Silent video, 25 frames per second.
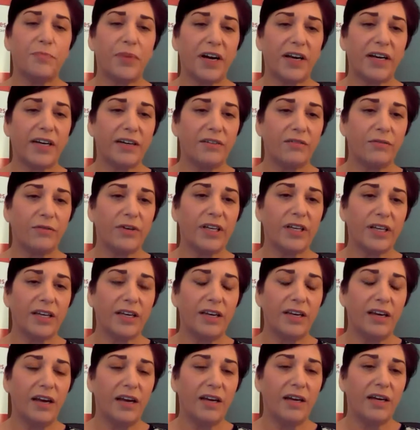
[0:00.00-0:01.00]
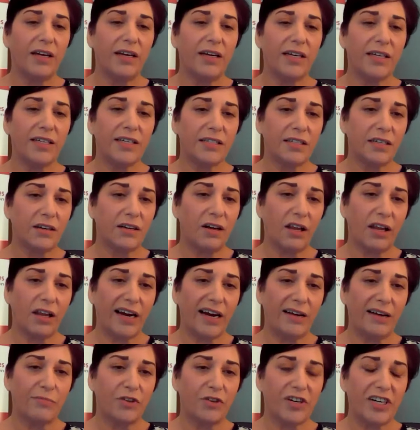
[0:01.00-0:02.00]
But it really is the
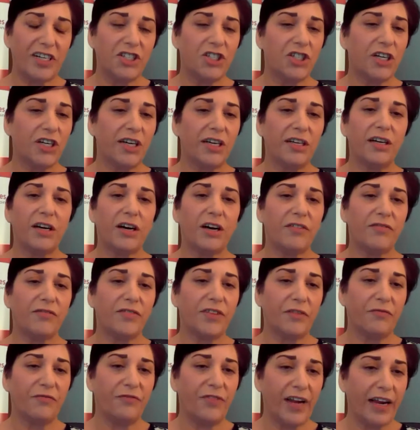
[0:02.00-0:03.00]
collaboration of the